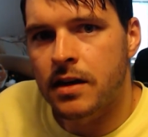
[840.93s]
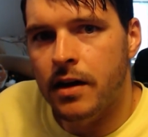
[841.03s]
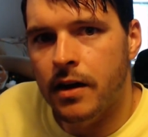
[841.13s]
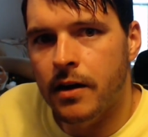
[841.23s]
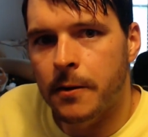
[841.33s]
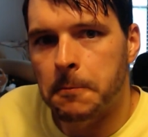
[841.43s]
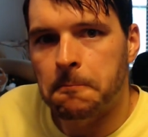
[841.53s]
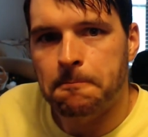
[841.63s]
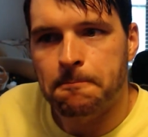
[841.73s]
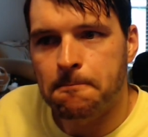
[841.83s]

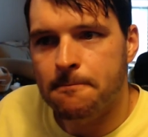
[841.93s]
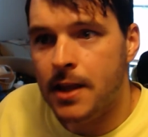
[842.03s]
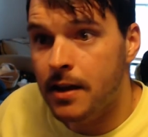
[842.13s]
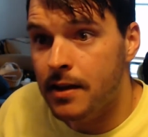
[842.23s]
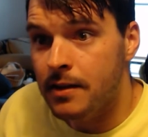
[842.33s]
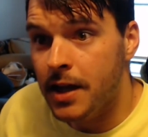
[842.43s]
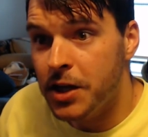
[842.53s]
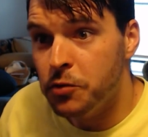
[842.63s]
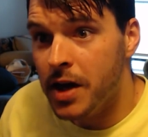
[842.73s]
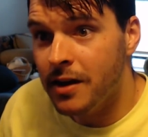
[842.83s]
Atlanta
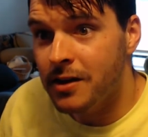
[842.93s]
United, of